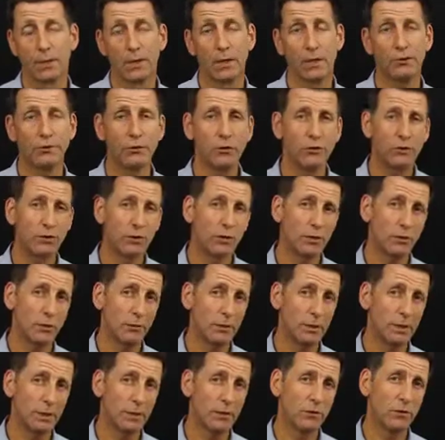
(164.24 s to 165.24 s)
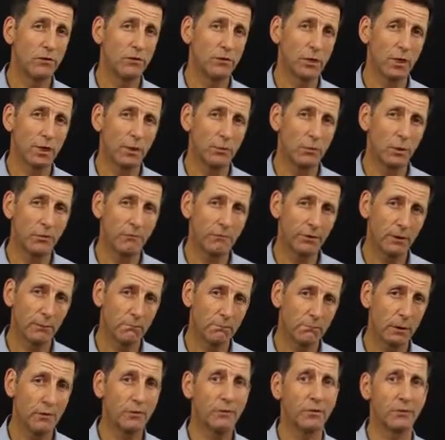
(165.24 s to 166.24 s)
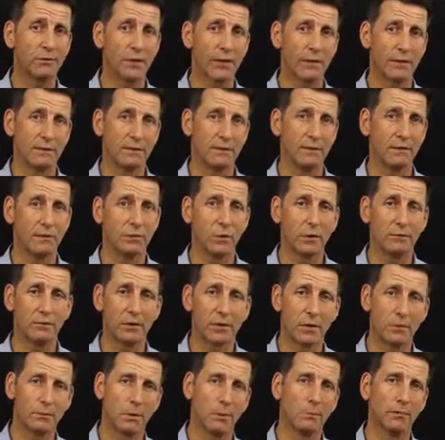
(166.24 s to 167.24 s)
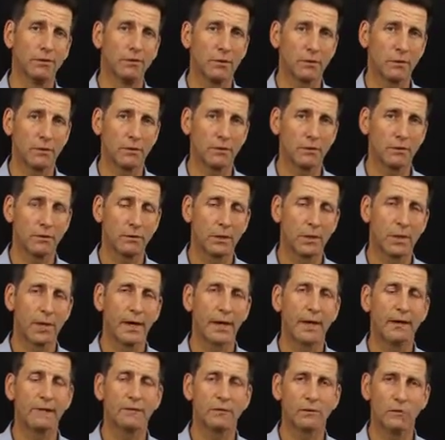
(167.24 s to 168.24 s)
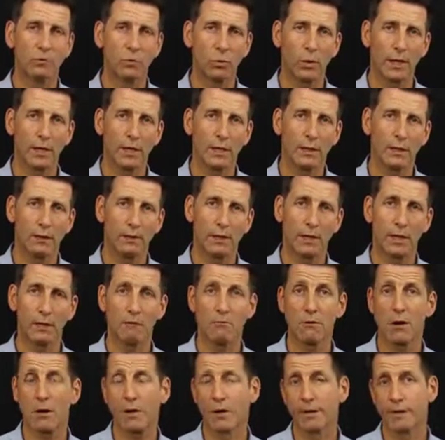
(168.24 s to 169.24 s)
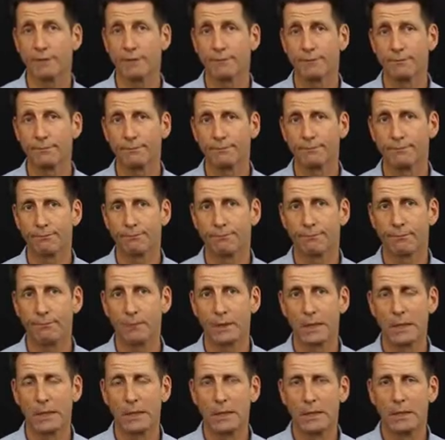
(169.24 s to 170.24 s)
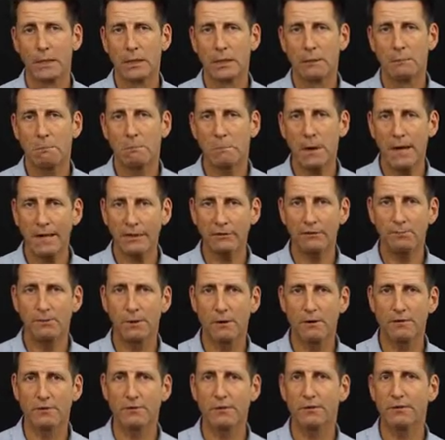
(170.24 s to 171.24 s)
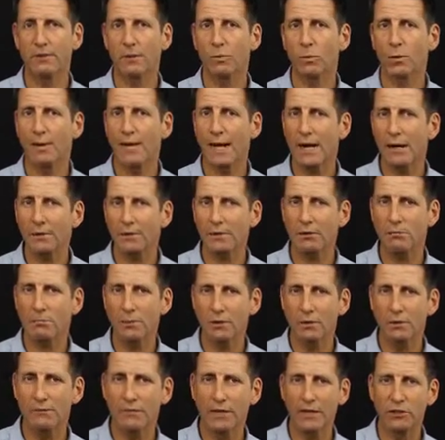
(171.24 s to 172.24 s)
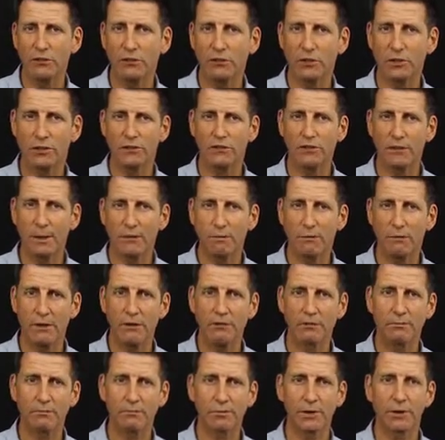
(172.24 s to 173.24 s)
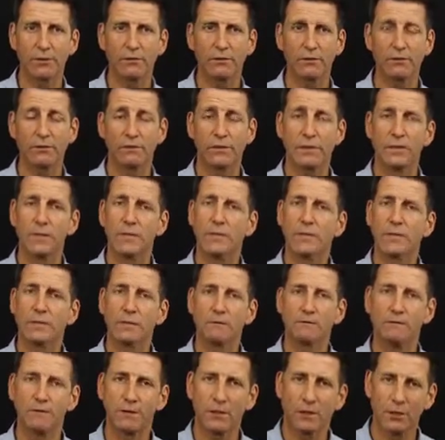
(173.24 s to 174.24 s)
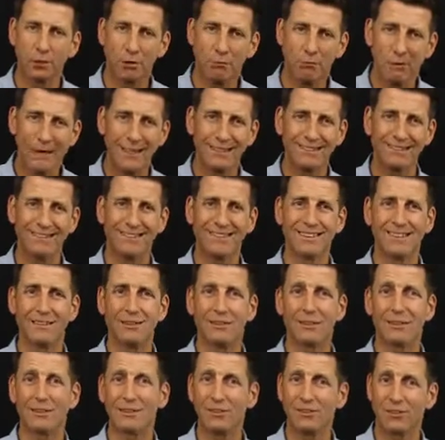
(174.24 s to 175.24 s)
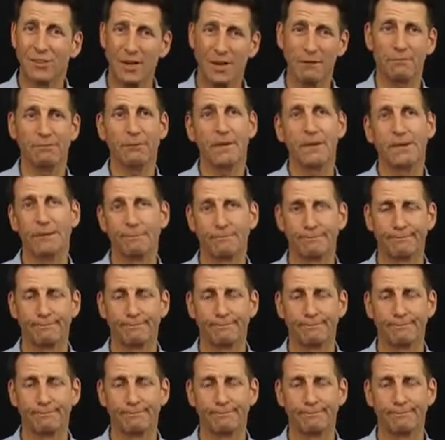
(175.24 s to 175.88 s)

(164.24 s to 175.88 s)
If you do, you certainly won't feel motivated to overcome obstacles as and when they arise. My experience is that without this motivation, the separation process can feel a great deal tougher.